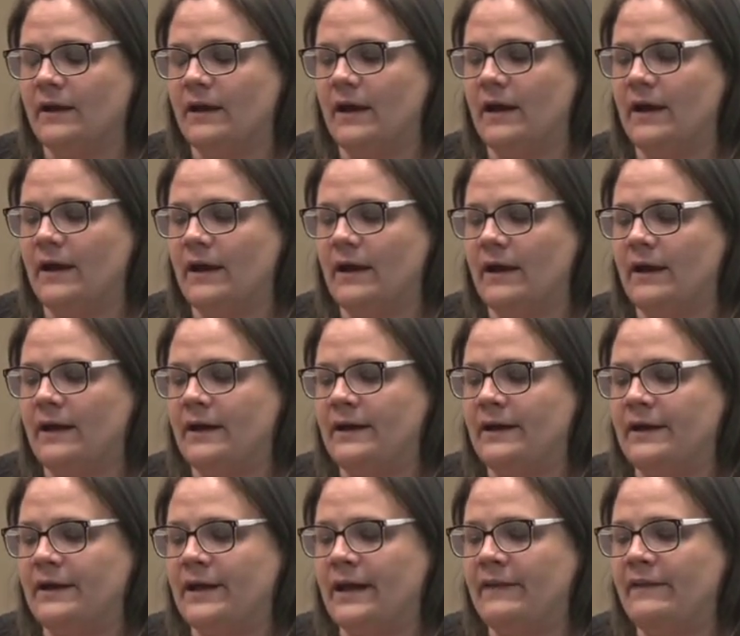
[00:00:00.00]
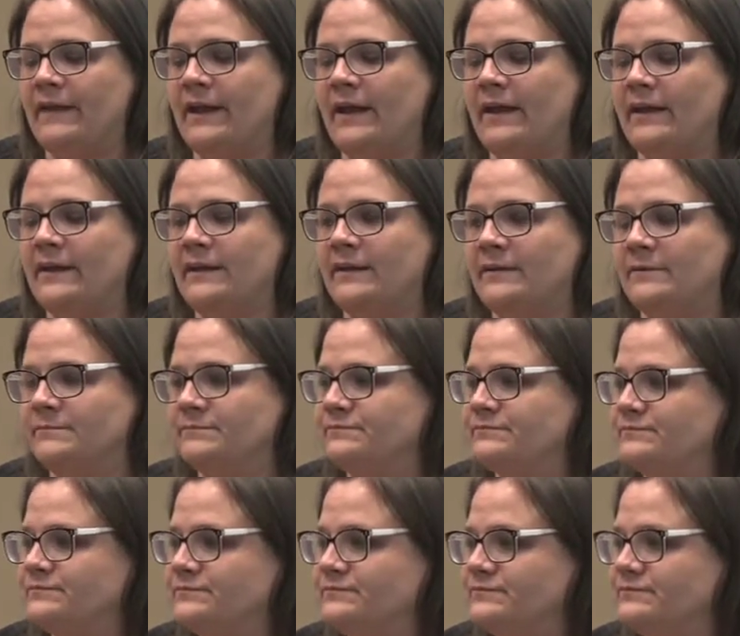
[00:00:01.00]
Uh, and then,
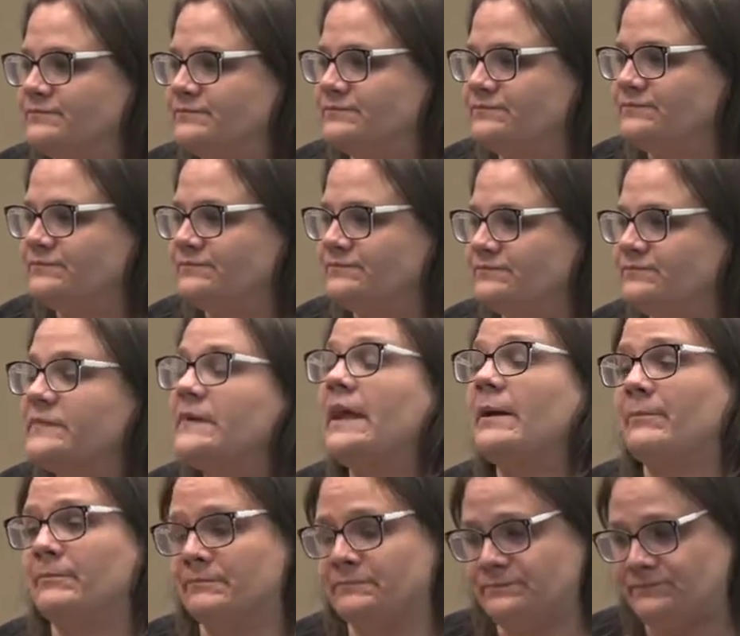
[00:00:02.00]
yep.